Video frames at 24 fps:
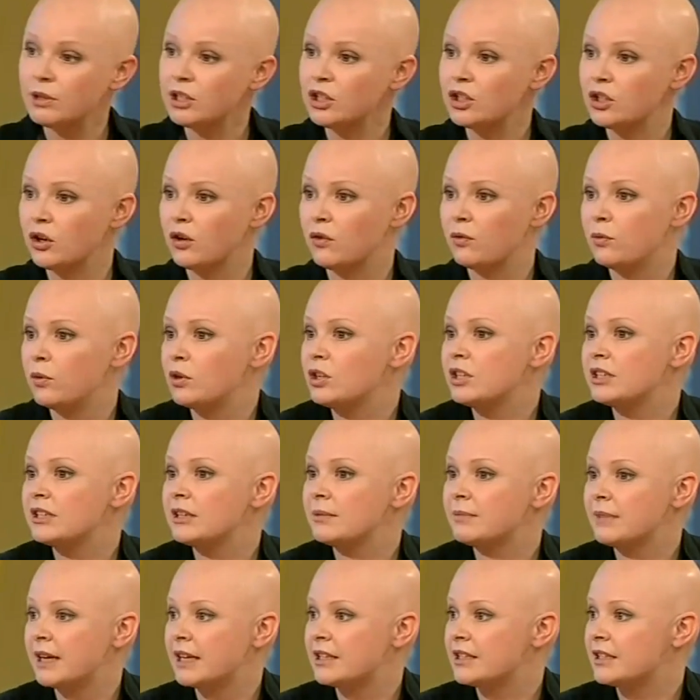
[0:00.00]
Switch it off. What does
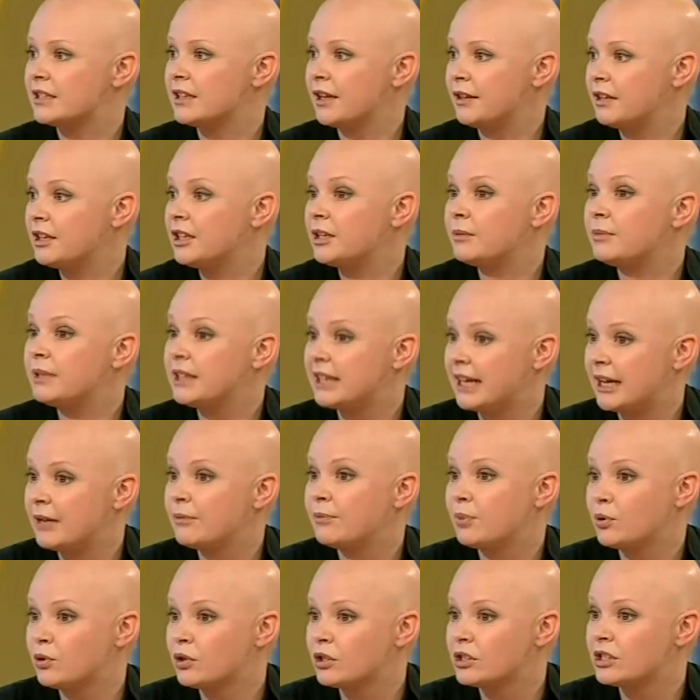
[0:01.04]
it matter? Nothing can be that
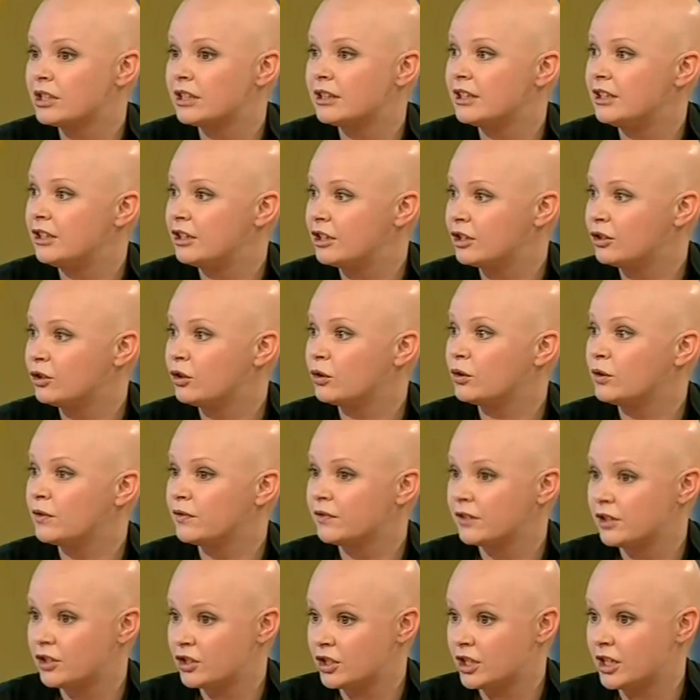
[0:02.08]
important that you cannot go
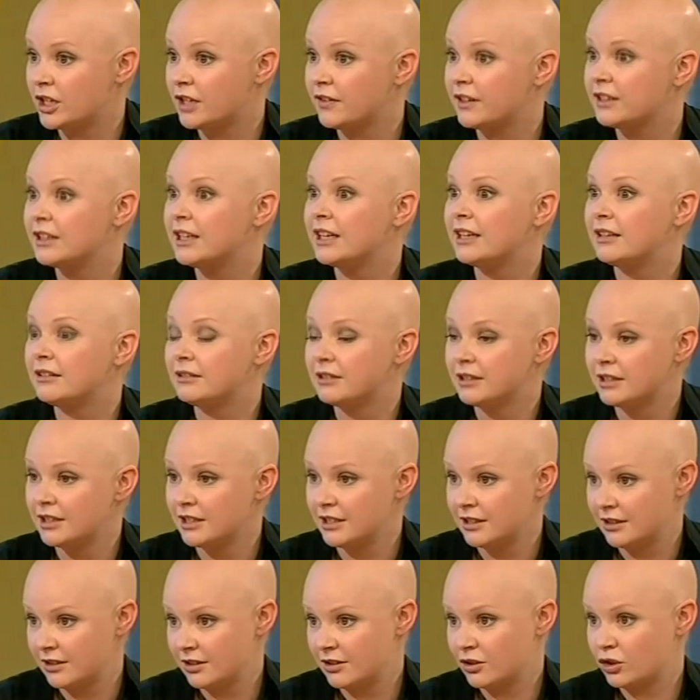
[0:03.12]
for a drive and then
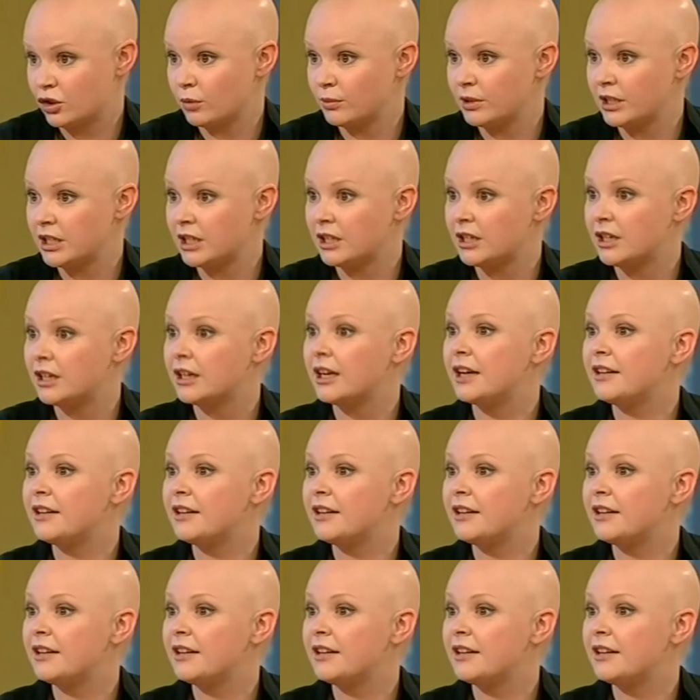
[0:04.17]
stop your car.